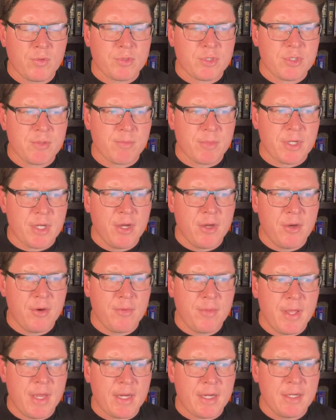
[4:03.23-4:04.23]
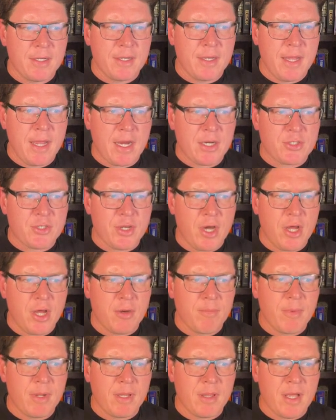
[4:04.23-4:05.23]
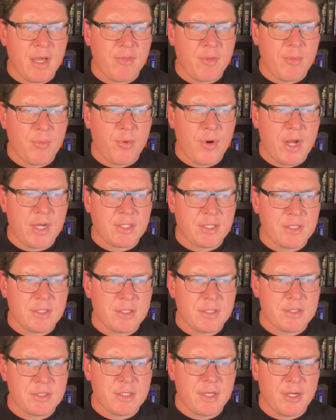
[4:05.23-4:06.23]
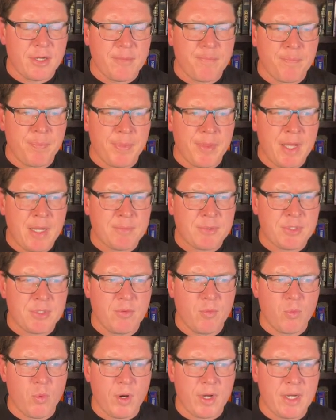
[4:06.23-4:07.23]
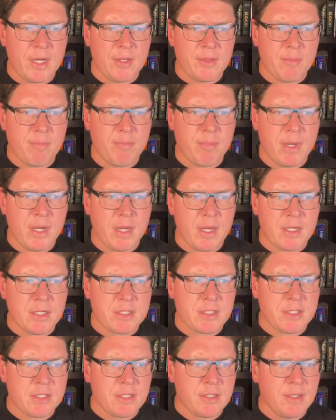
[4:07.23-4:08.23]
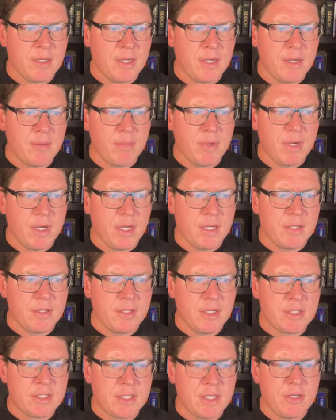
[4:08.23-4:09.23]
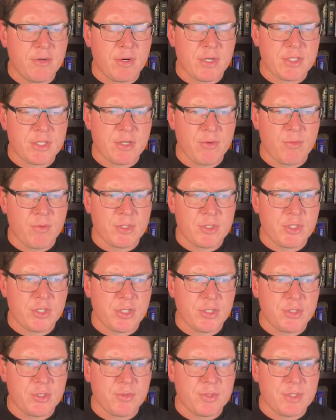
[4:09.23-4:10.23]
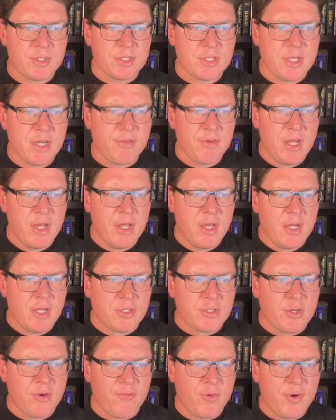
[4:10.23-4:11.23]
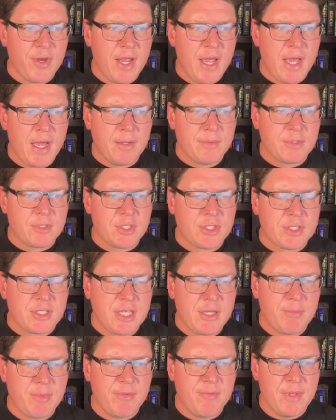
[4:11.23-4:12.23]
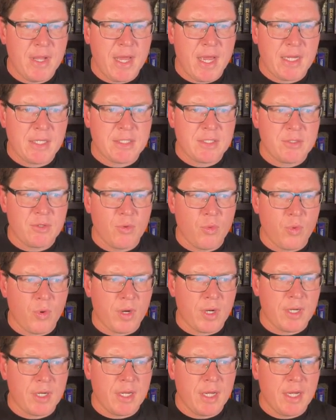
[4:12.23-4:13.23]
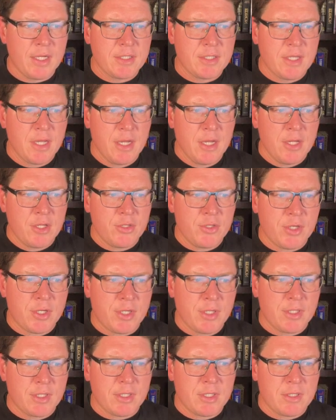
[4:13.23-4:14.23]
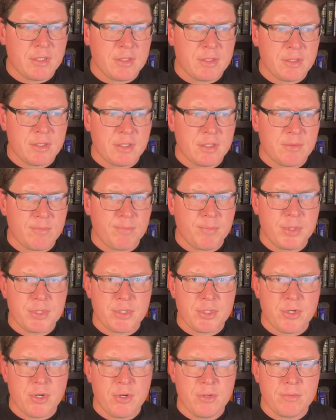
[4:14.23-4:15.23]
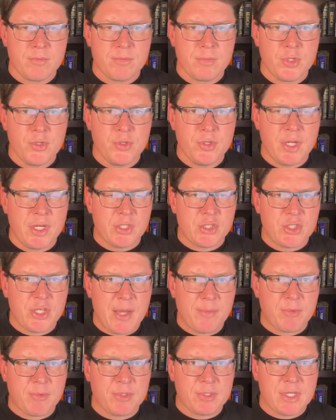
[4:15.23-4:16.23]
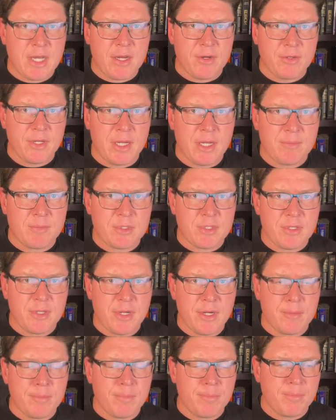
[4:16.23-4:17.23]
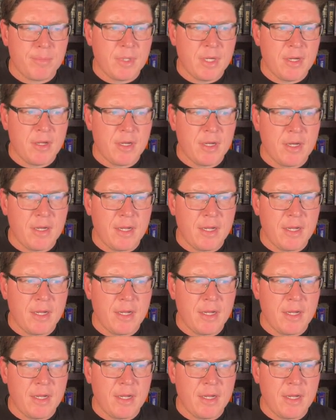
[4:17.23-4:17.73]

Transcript: some code that can actually automate a lot of the processes here. I'm still working out the bugs, but it's interesting on what you can do with this stuff. So for now, just keep it nice and organized. You can put your own unique chapter title names in there, but